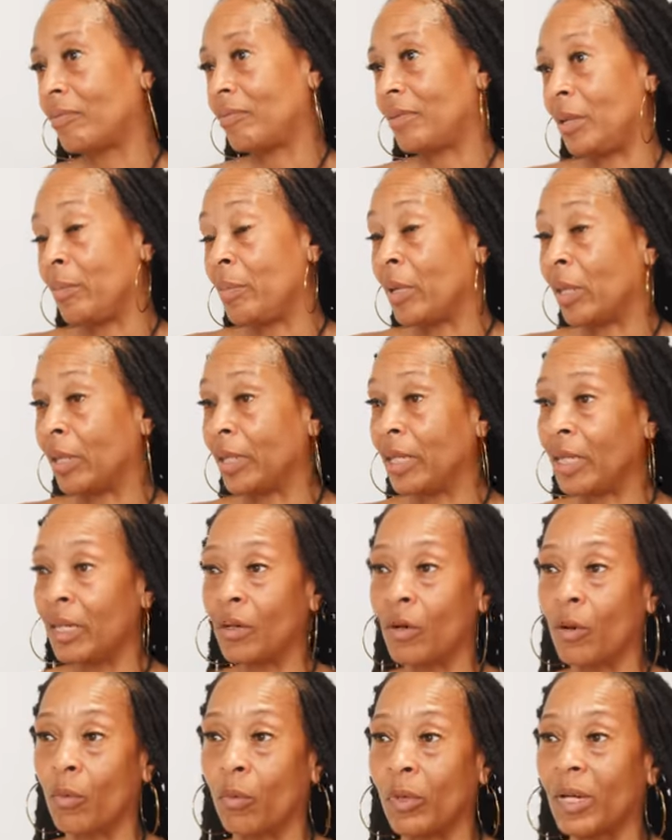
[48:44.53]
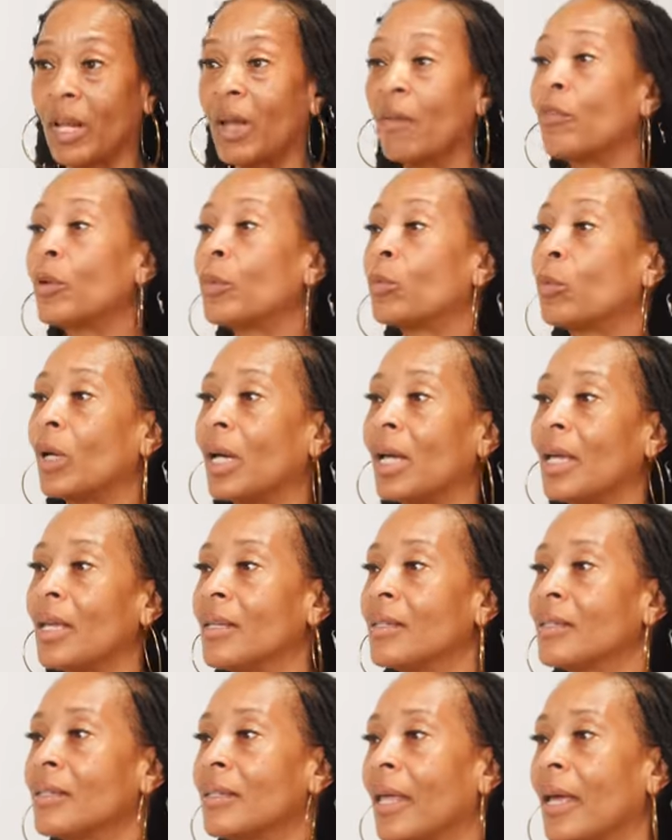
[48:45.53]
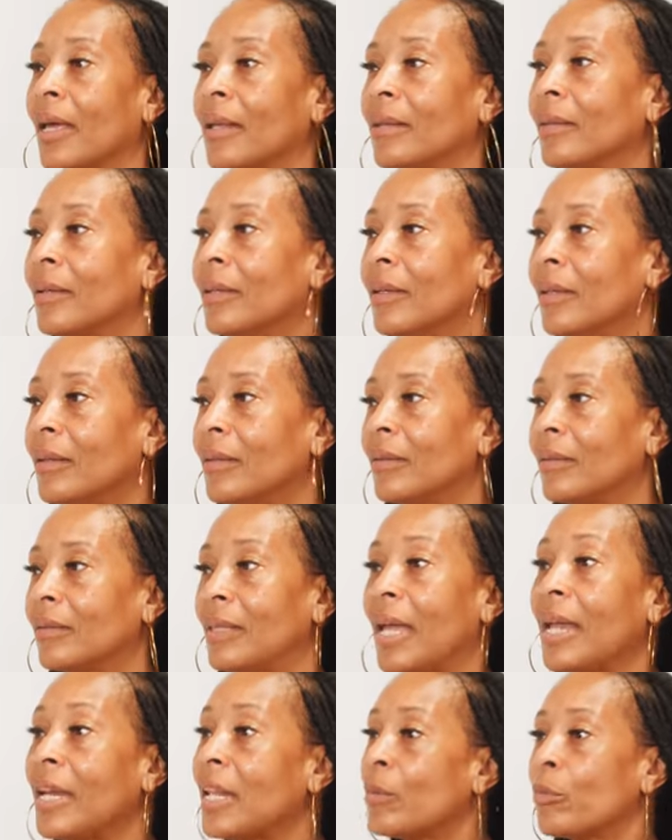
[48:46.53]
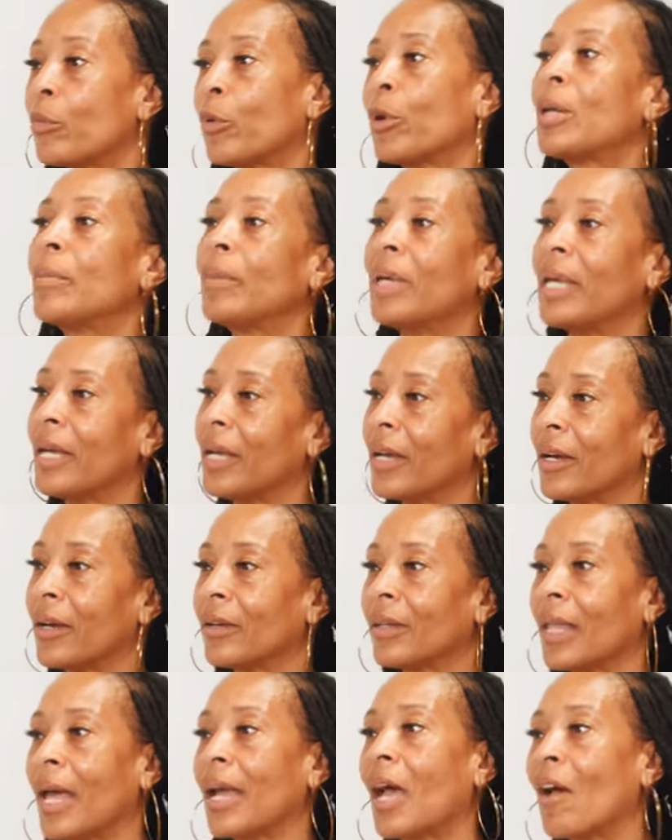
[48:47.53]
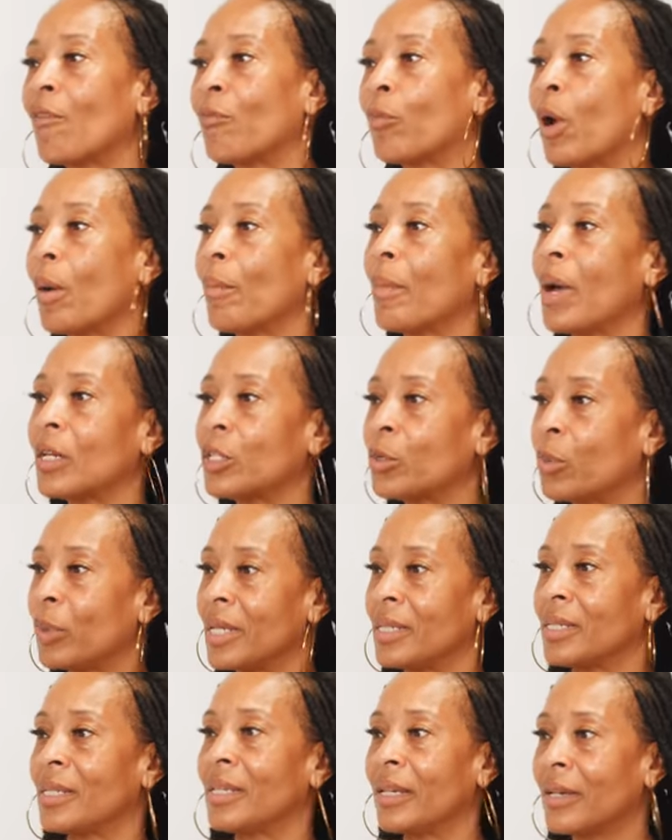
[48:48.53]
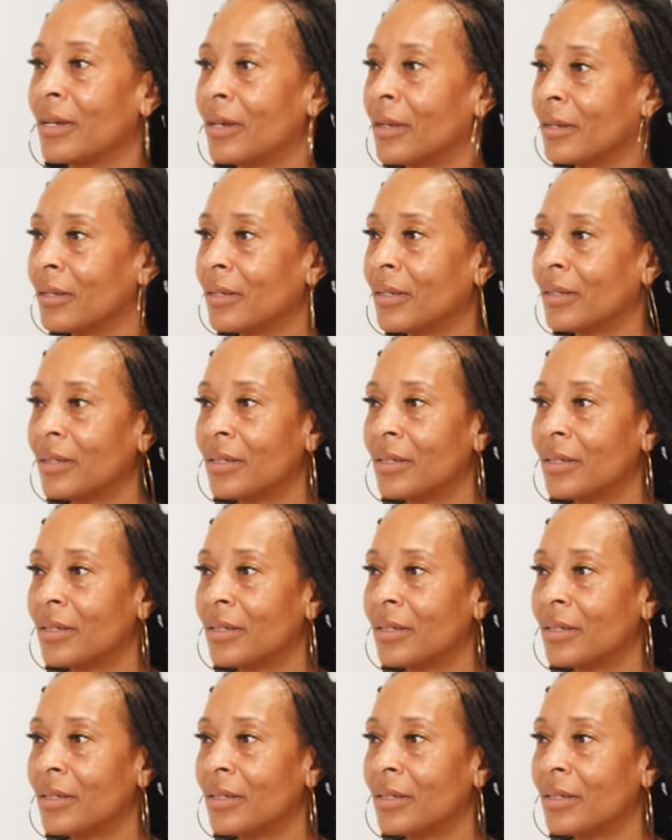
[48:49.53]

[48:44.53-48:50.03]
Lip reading: the ability or whatever it was that they didn't bring me here. Like I brought my twins here.